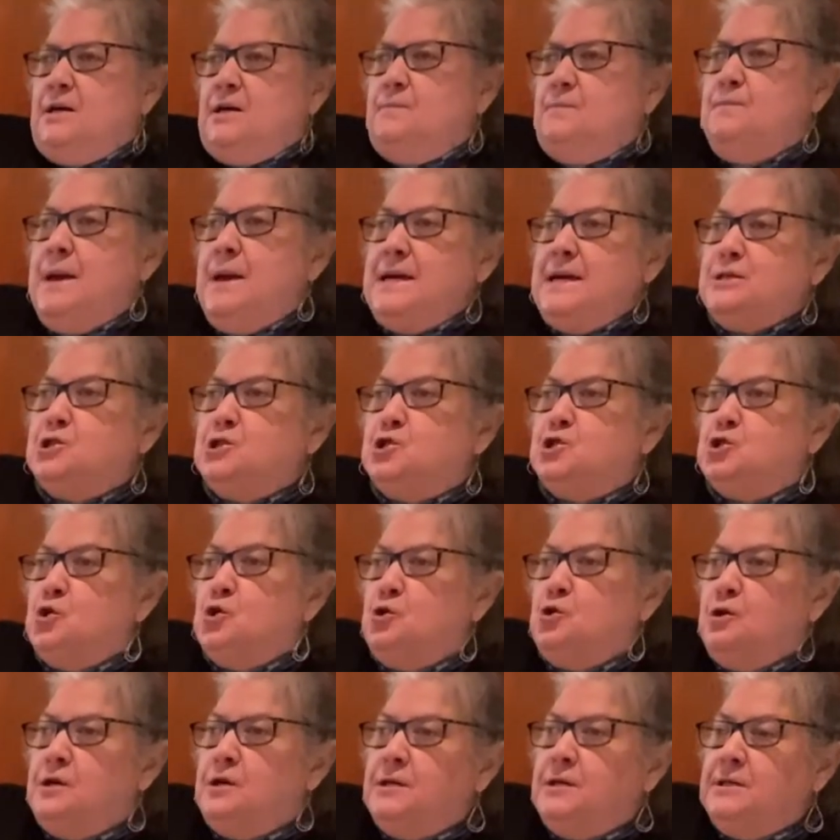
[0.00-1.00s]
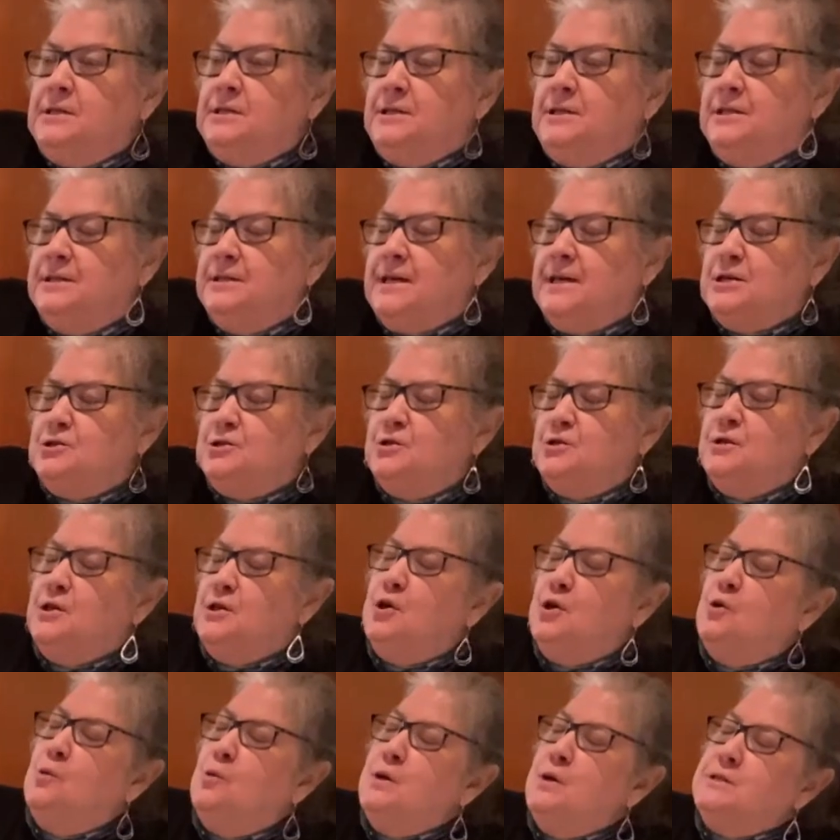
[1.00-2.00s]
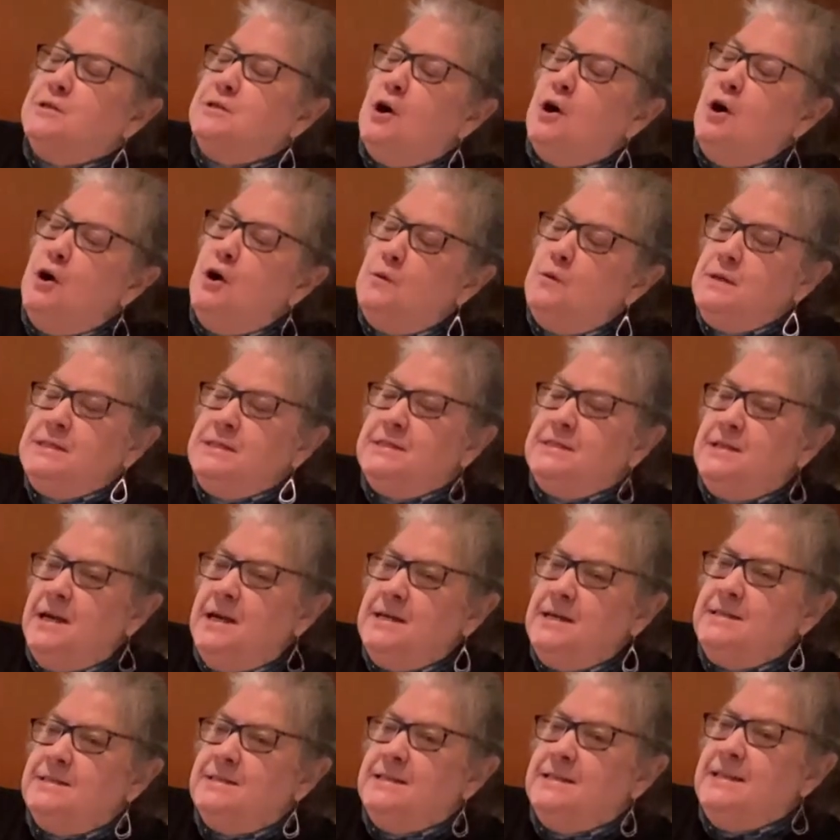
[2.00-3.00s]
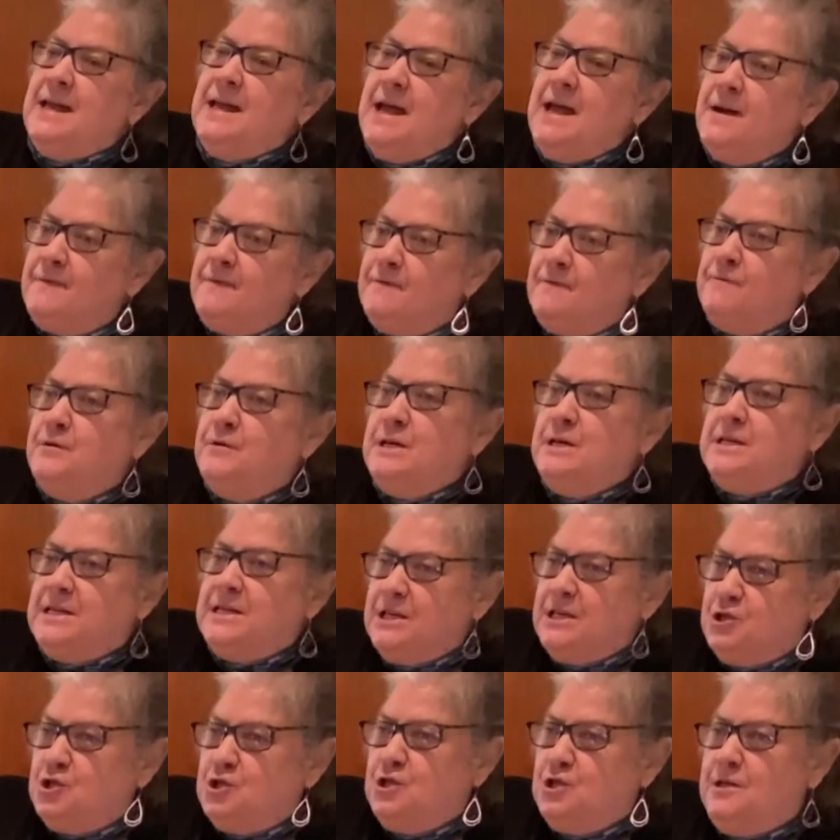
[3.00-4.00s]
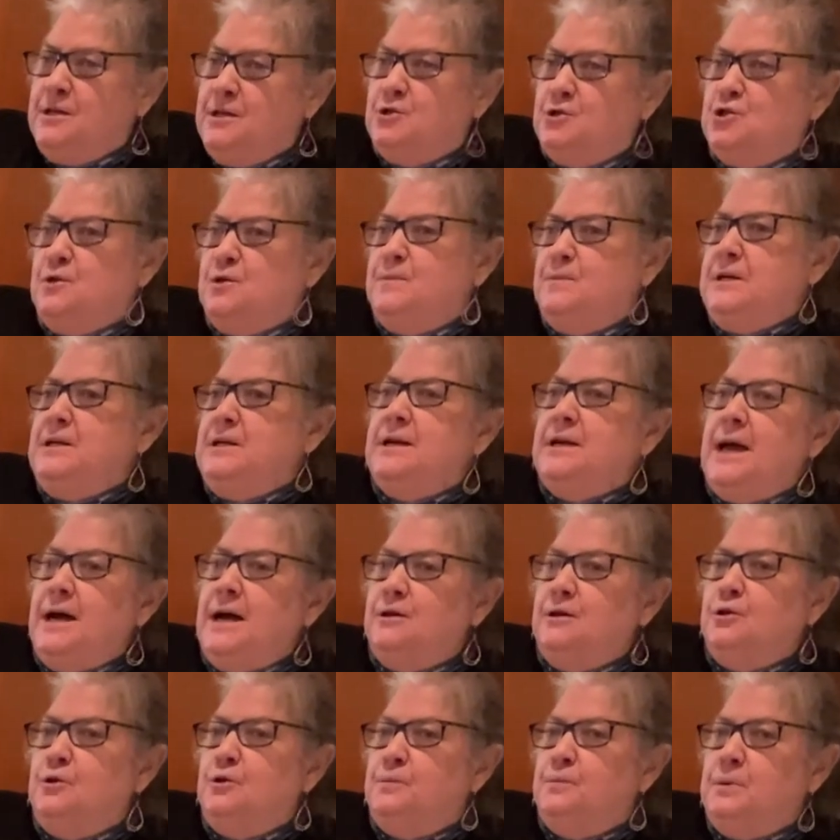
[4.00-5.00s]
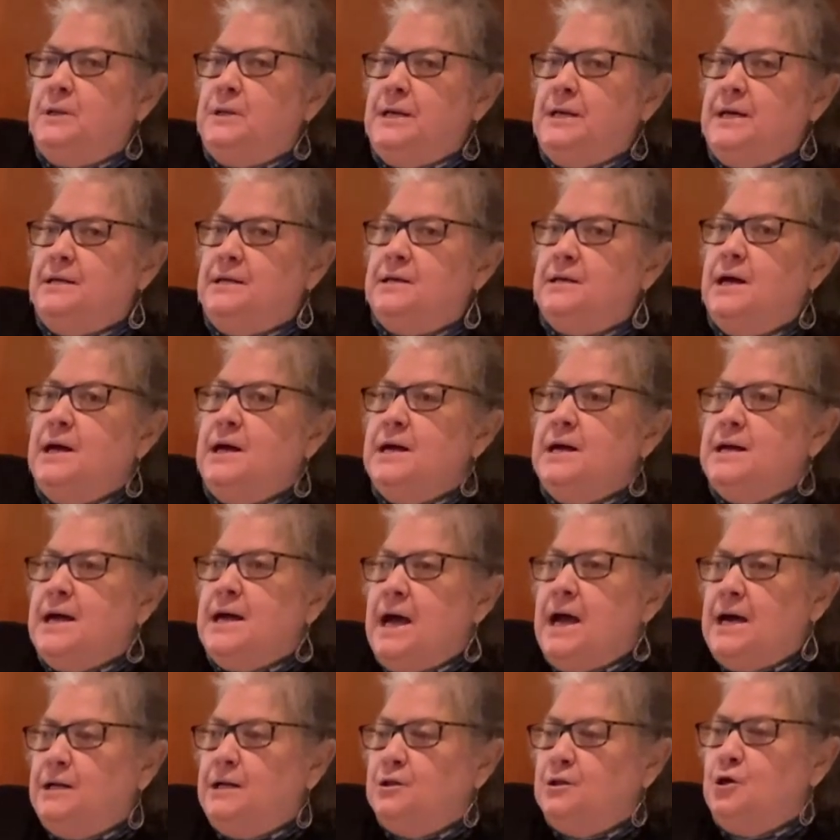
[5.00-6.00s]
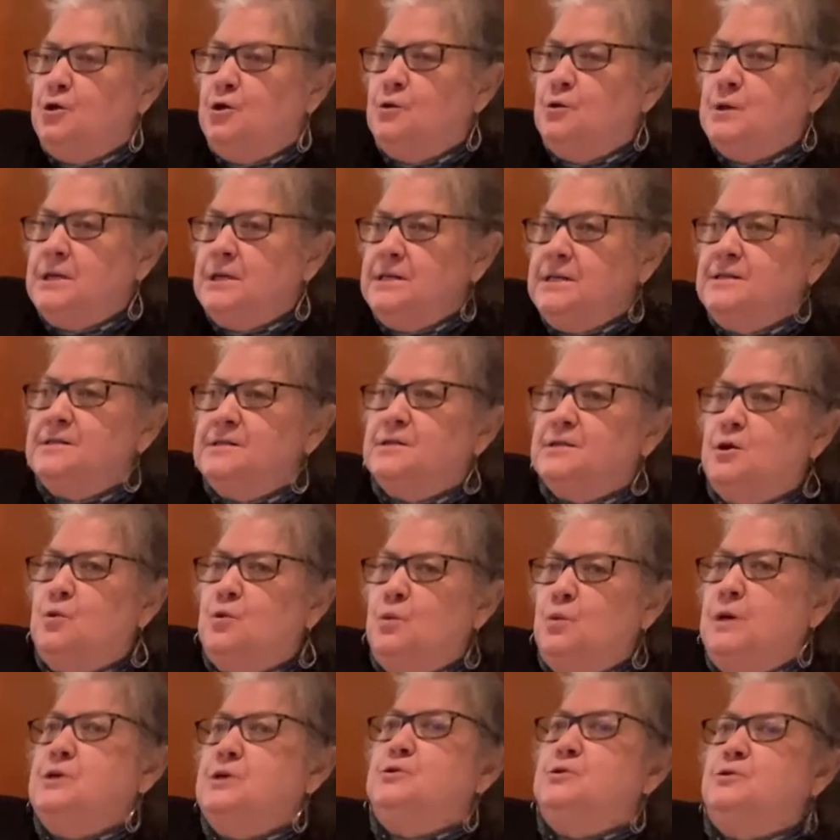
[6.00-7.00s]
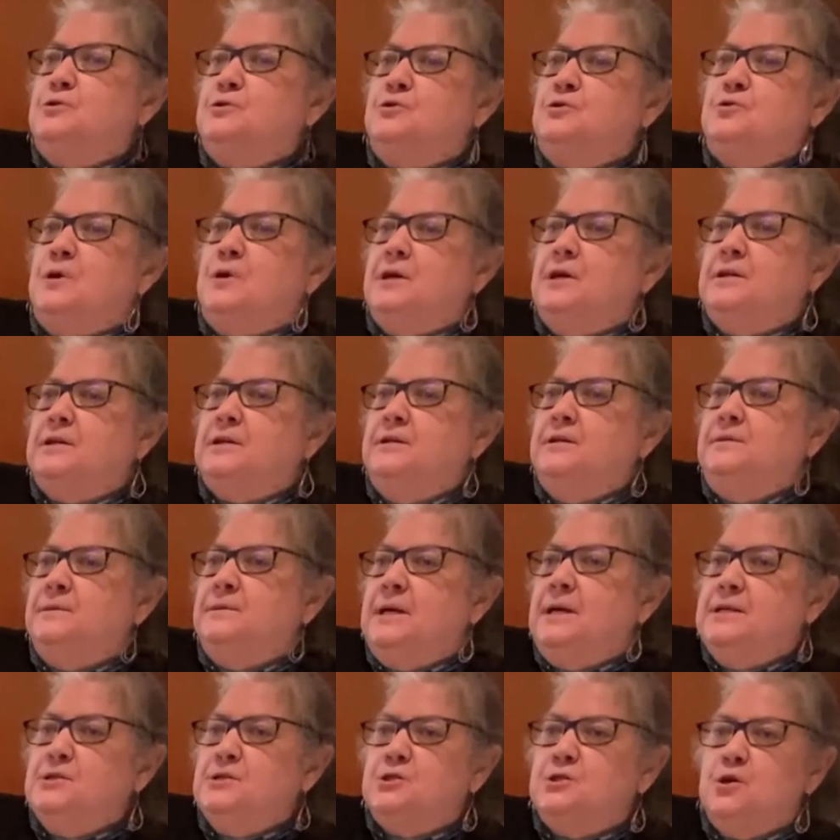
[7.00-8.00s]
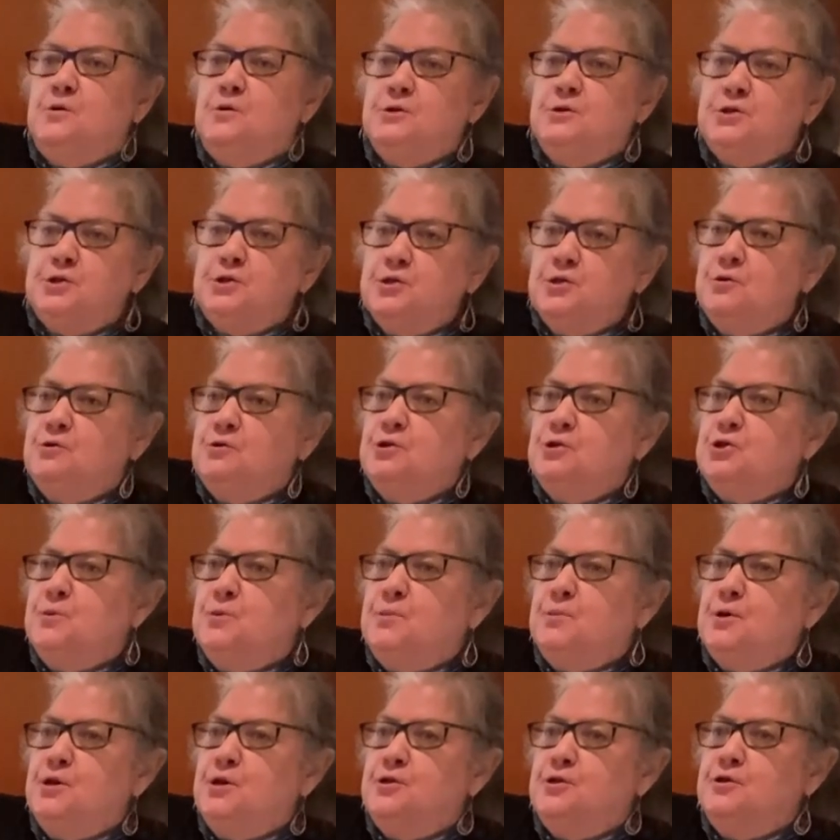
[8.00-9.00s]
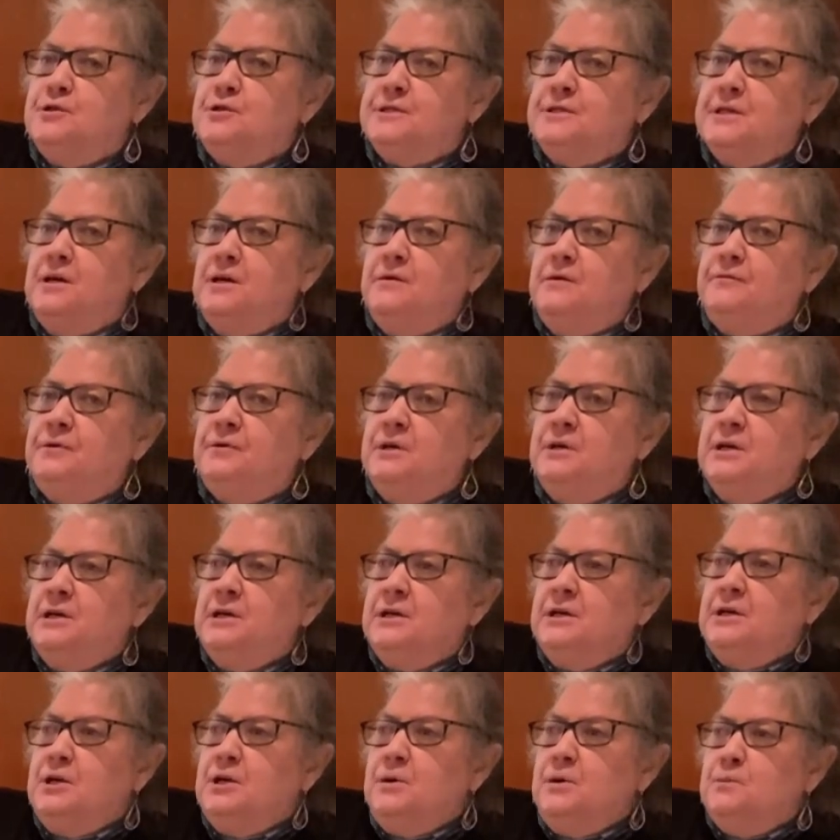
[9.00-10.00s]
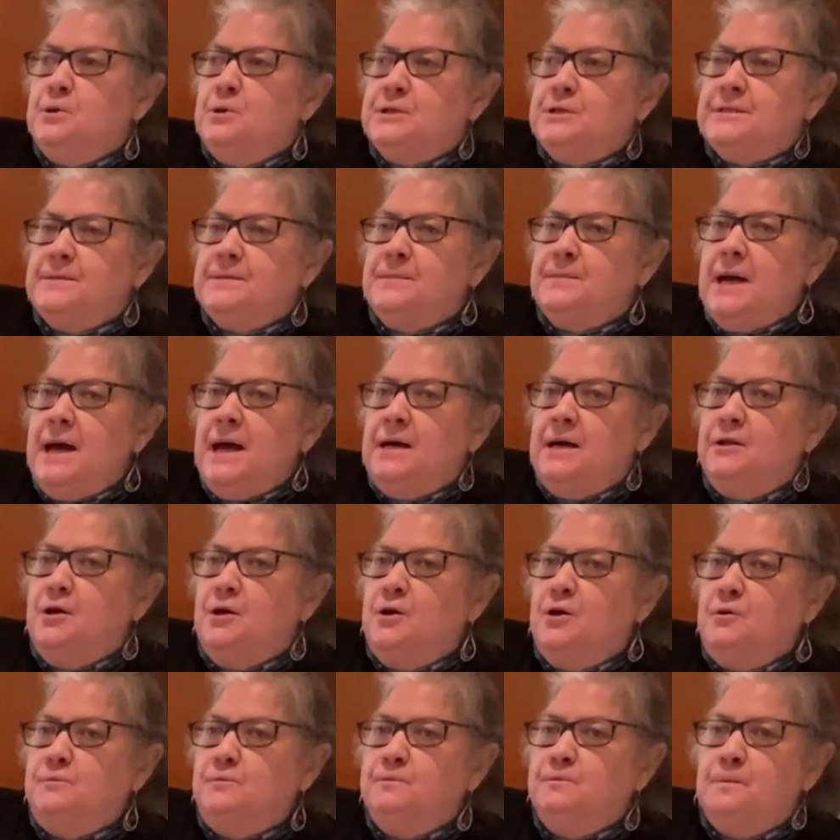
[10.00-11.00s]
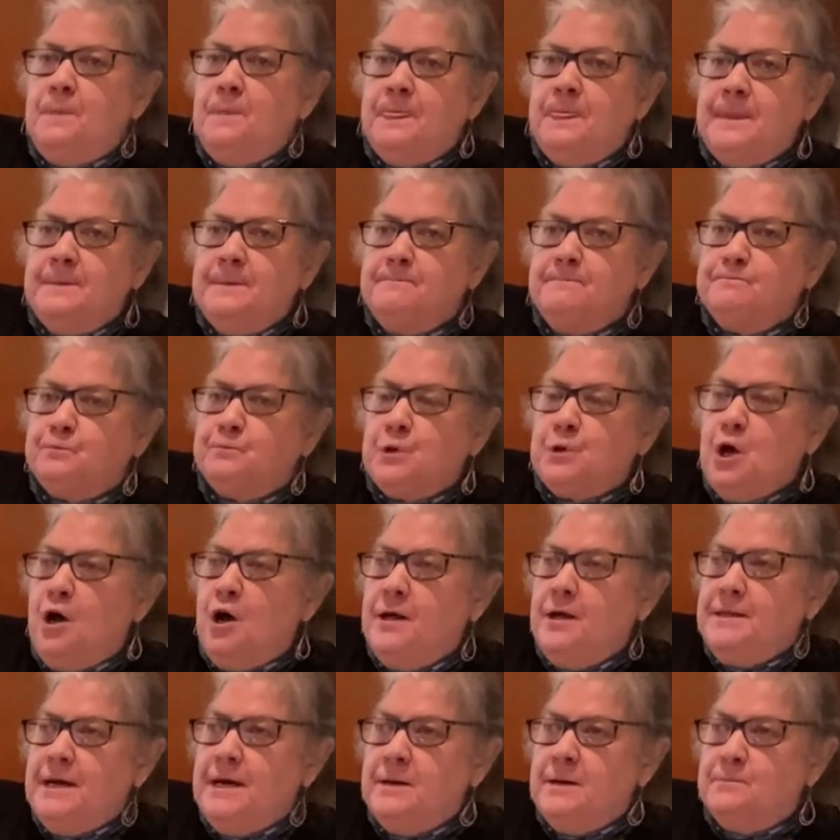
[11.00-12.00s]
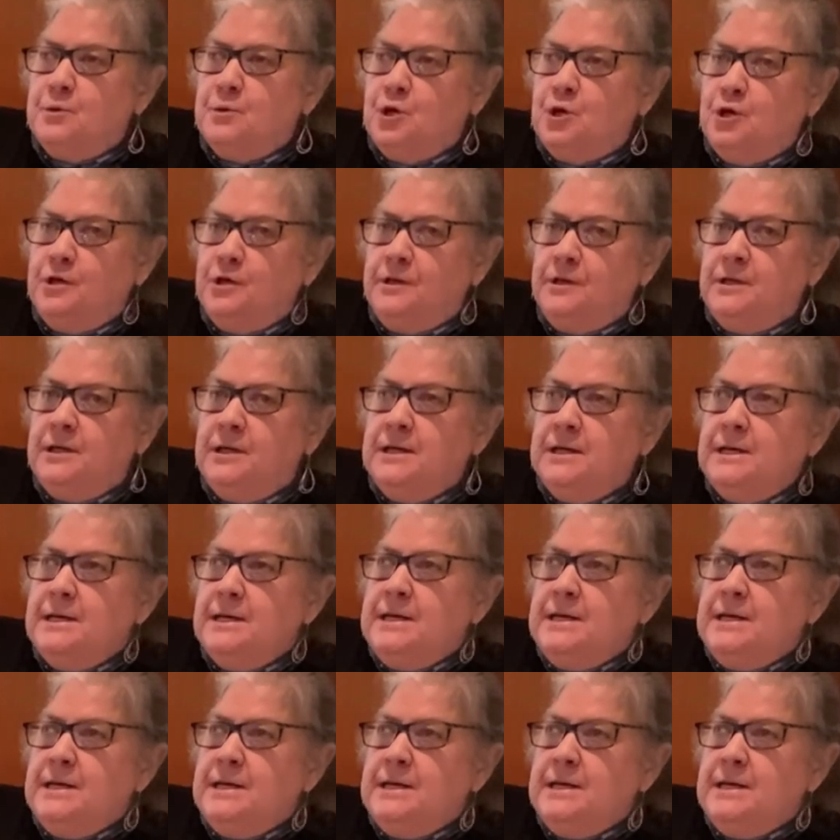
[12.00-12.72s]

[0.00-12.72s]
make sure that, you know, what's always nice, in every kitchen there should be an aloe plant. Aloe is a wonder drug. And so as soon as you burn yourself, put some aloe on that burn.